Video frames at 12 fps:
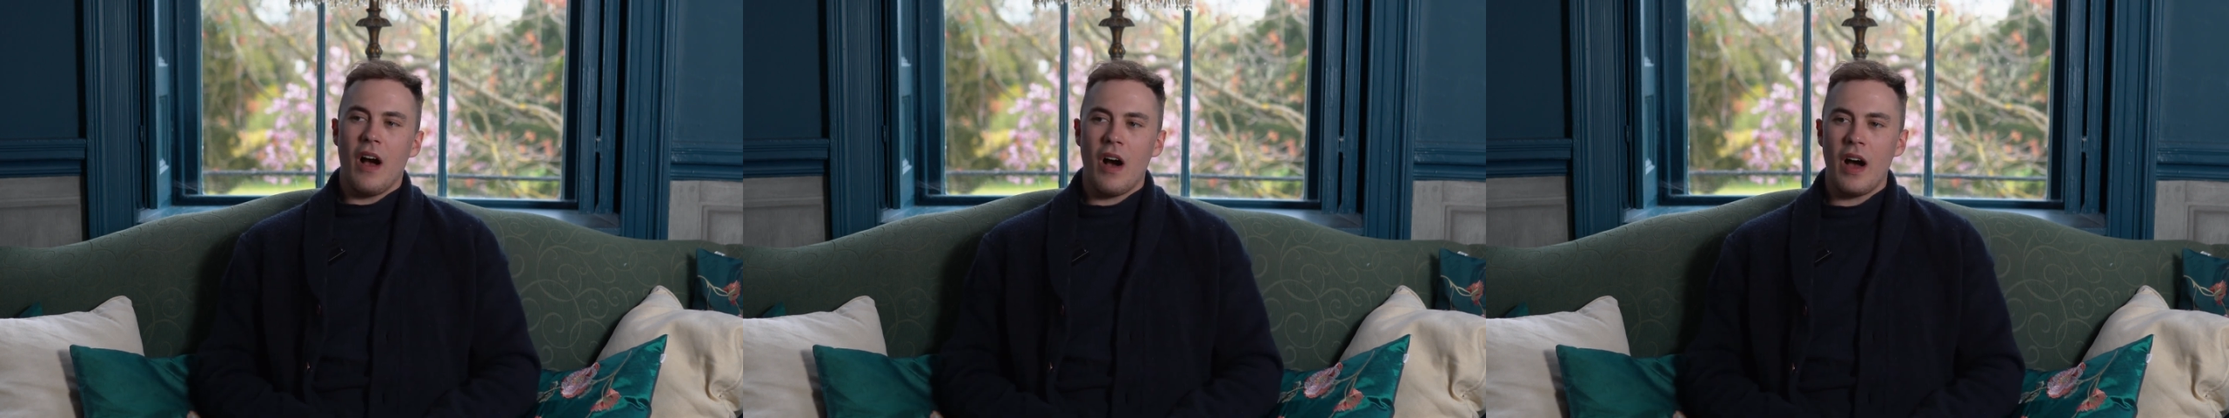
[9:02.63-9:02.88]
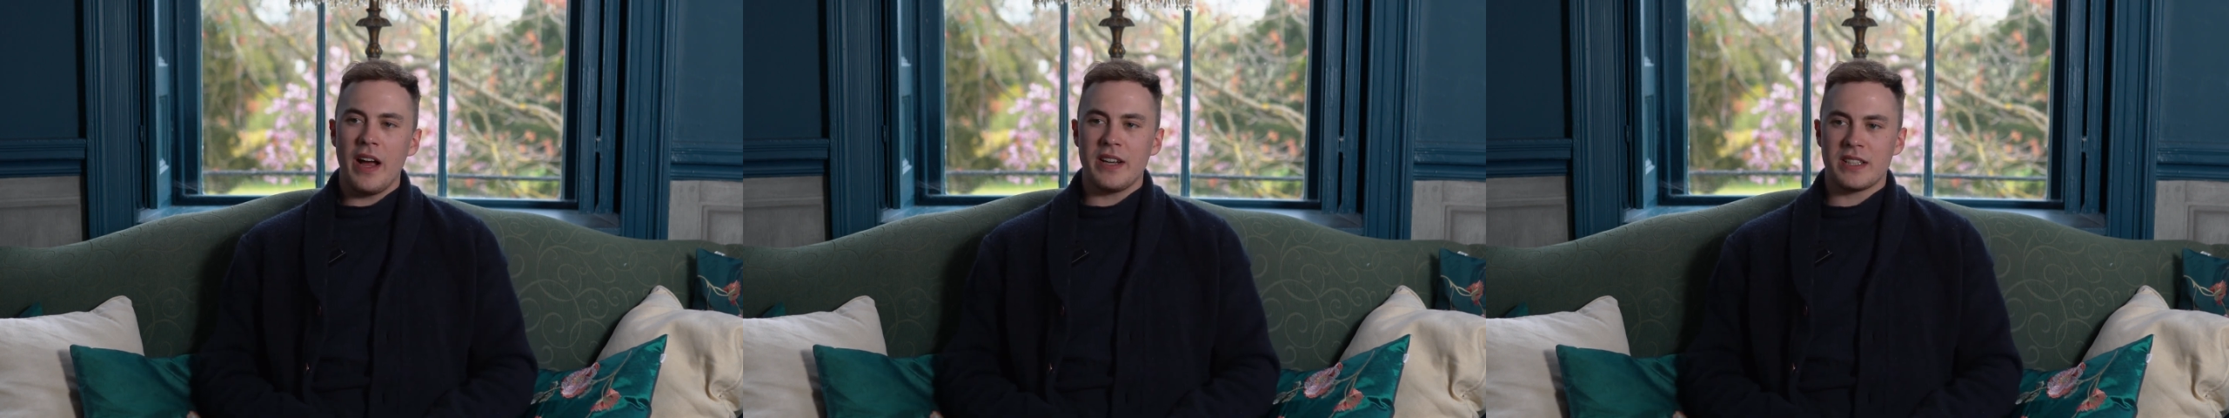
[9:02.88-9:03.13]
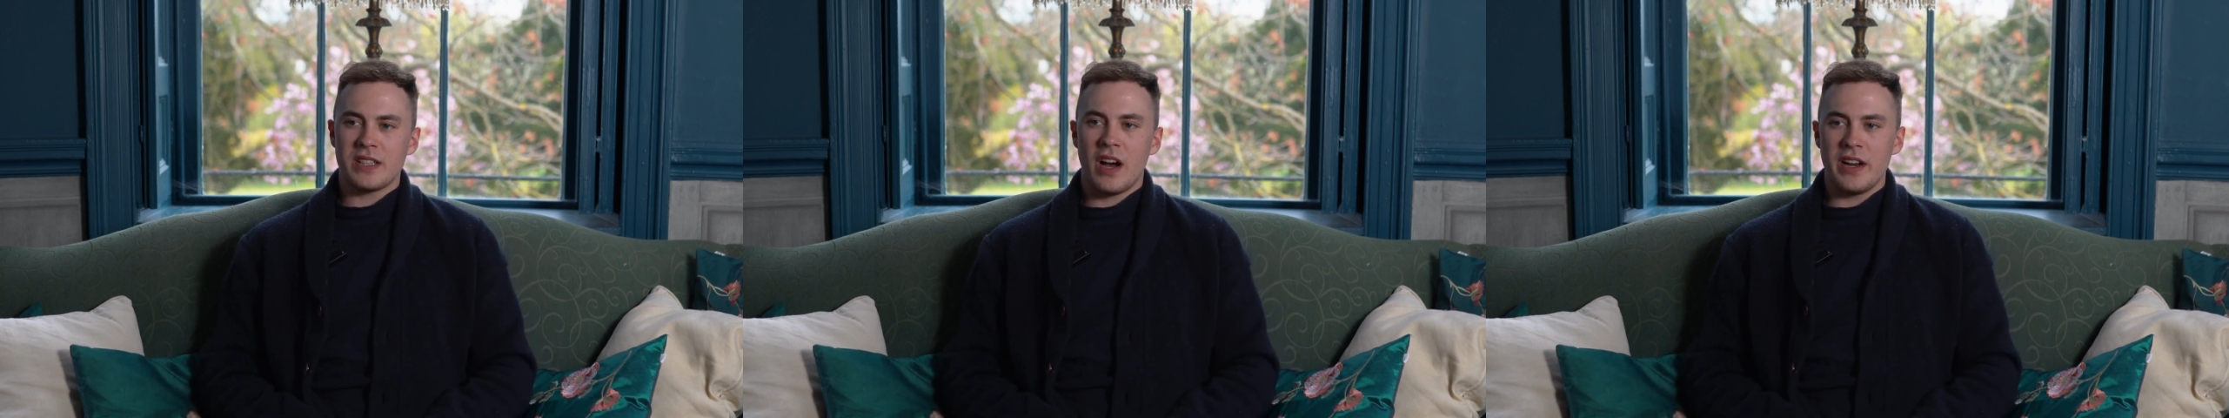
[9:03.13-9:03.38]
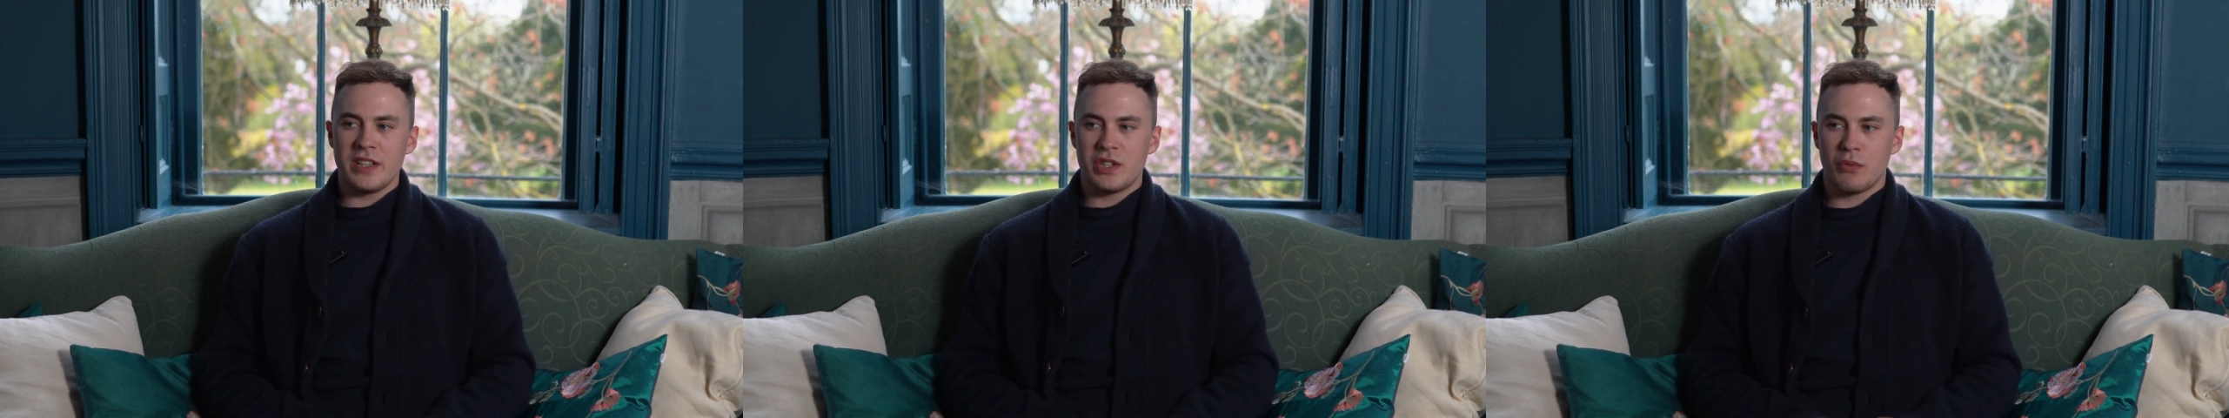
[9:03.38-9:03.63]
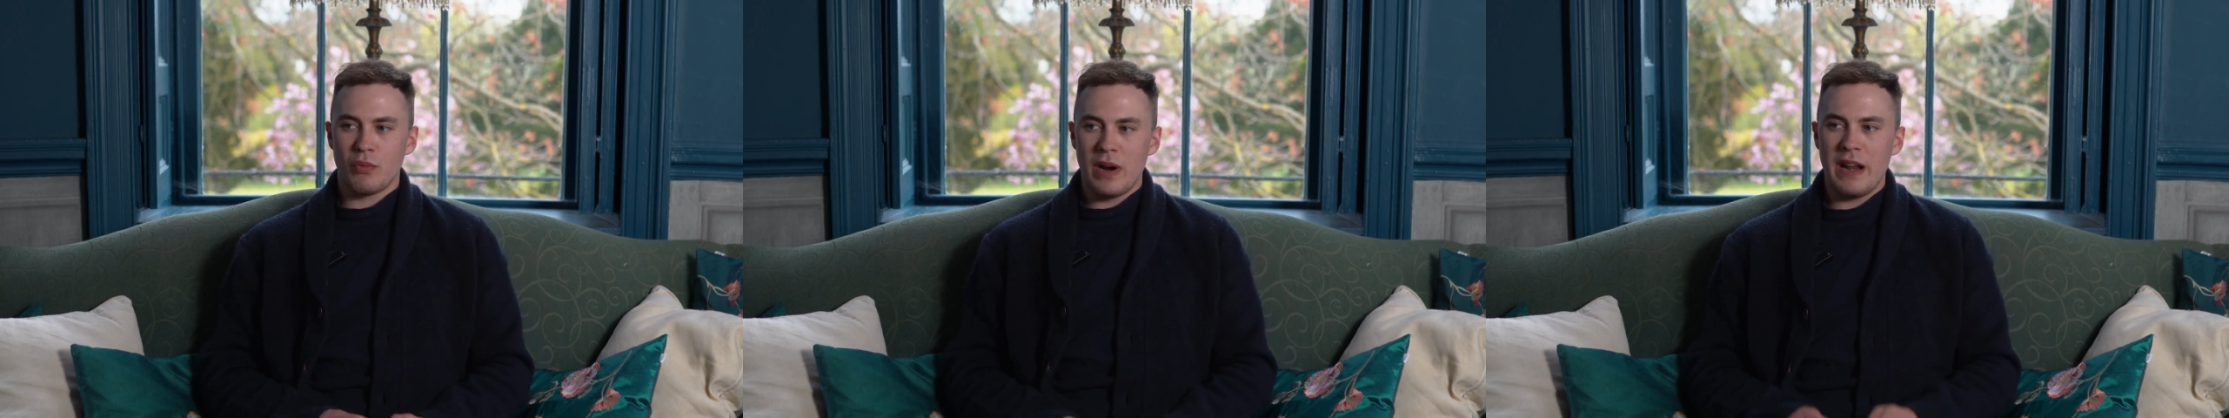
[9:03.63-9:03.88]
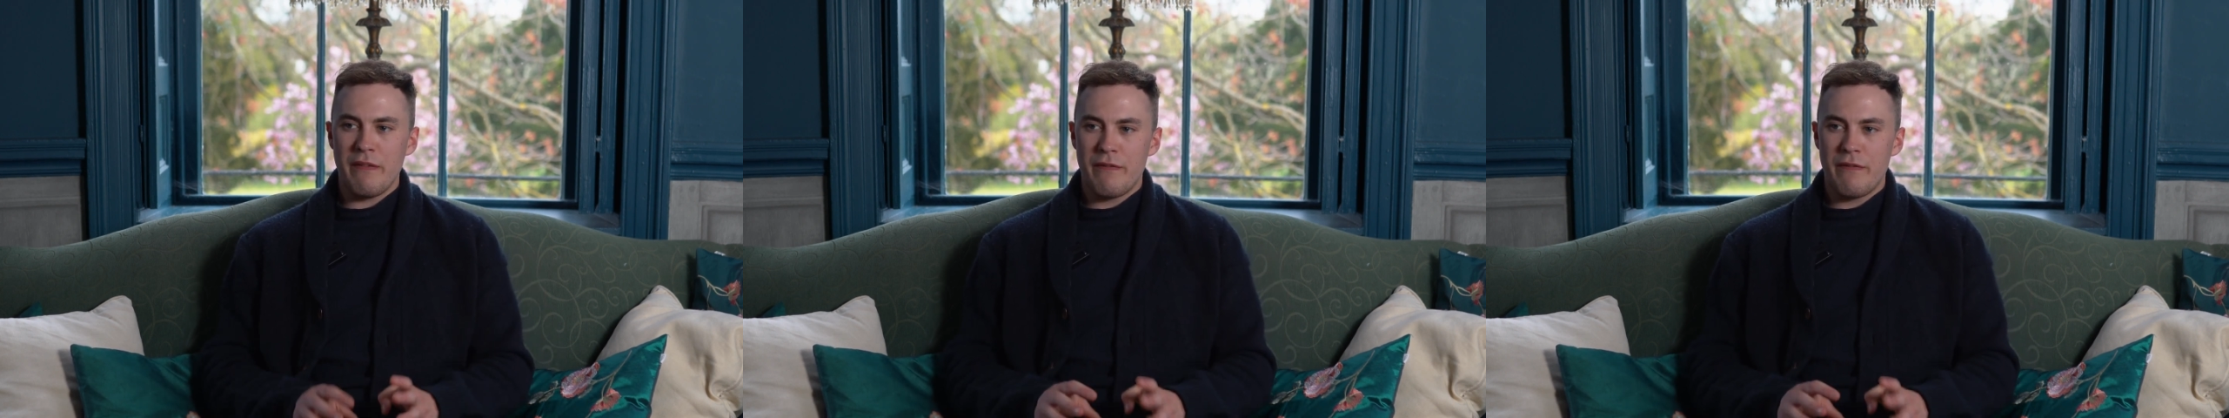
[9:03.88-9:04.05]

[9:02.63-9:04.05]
I decided to really